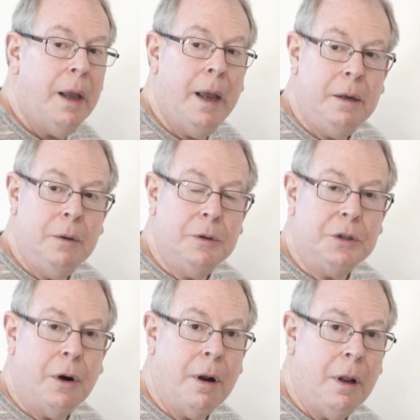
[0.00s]
and you'd
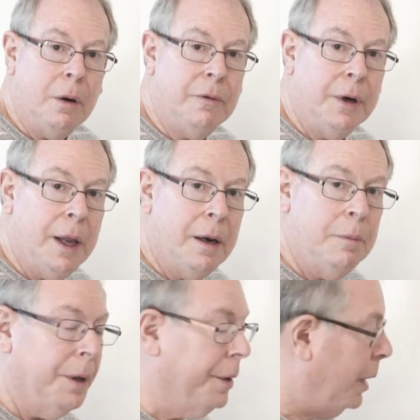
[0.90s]
start all over
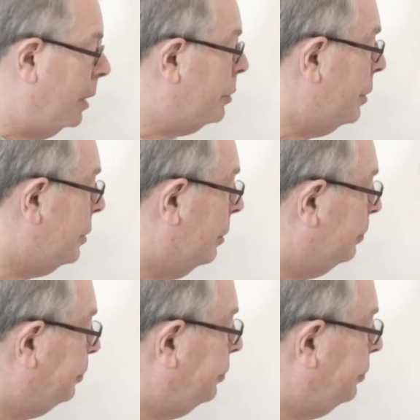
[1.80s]
again building interest.